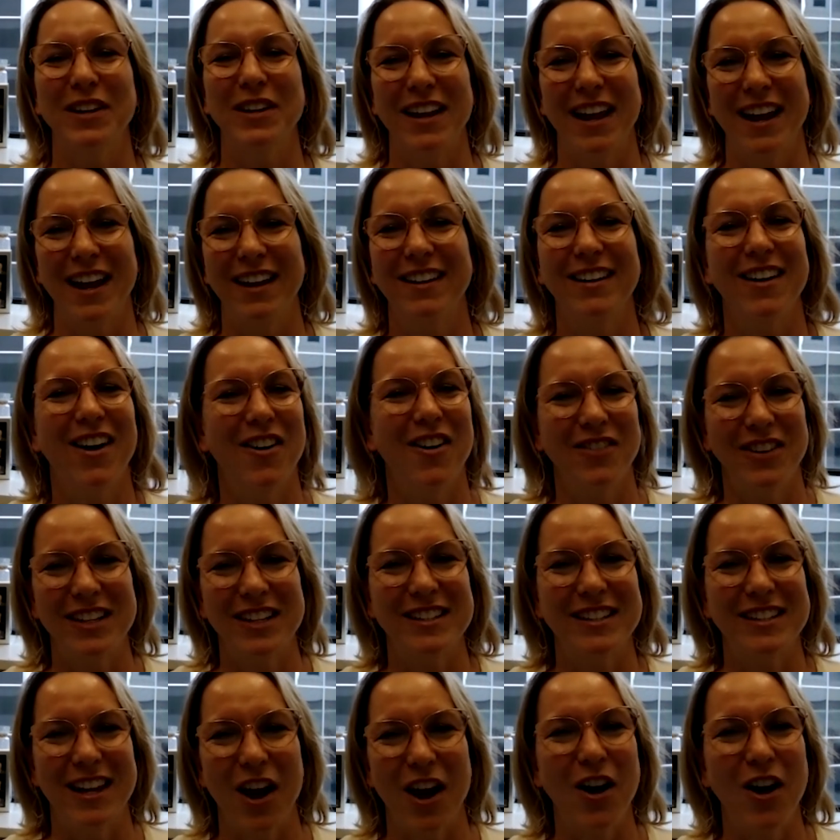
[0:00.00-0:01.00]
like,
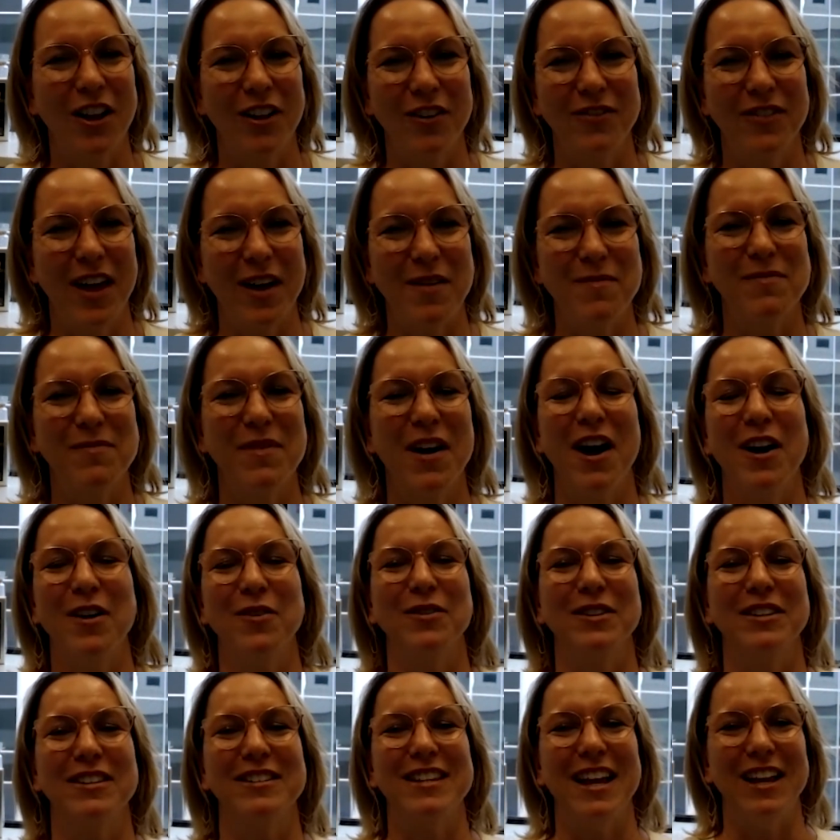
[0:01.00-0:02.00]
obviously, all of them, I
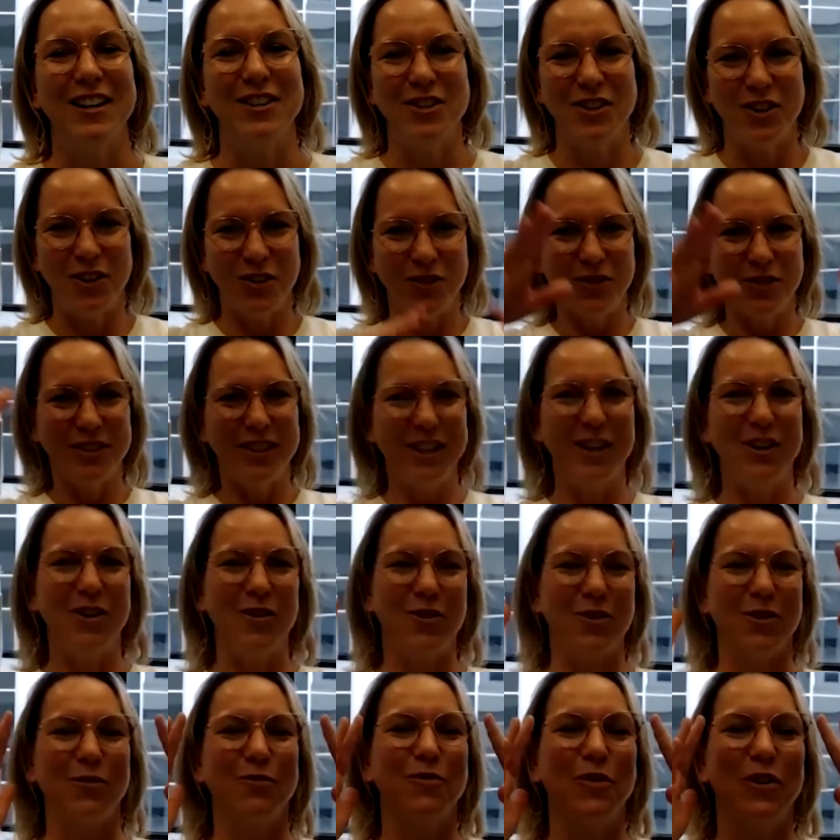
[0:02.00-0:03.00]
will send you,
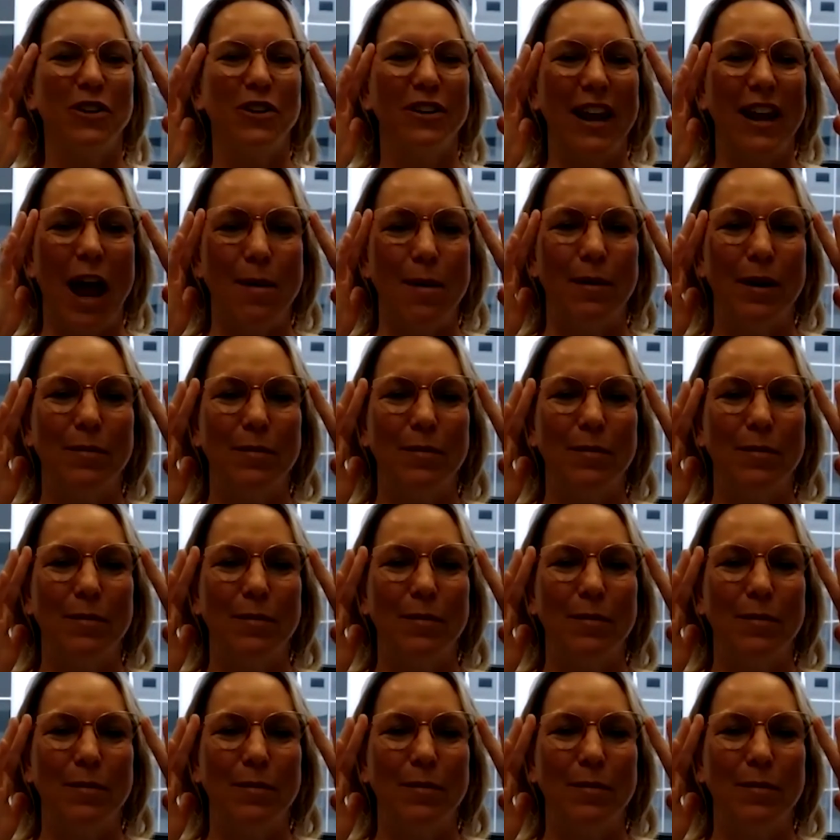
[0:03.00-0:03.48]
the full gamut.